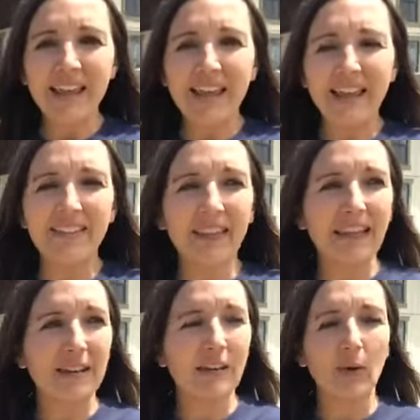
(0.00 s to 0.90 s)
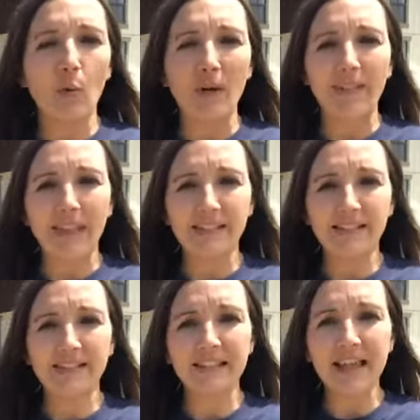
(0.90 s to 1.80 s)
And then when they
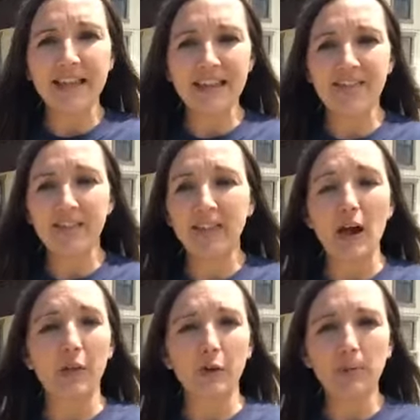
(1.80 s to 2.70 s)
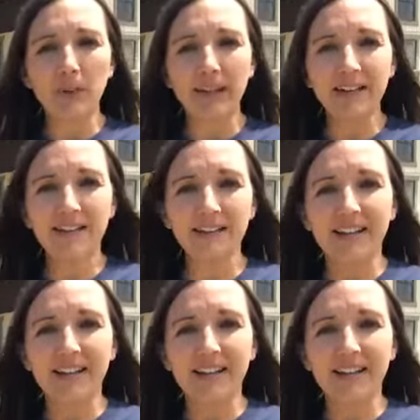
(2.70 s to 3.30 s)
set in the other plants,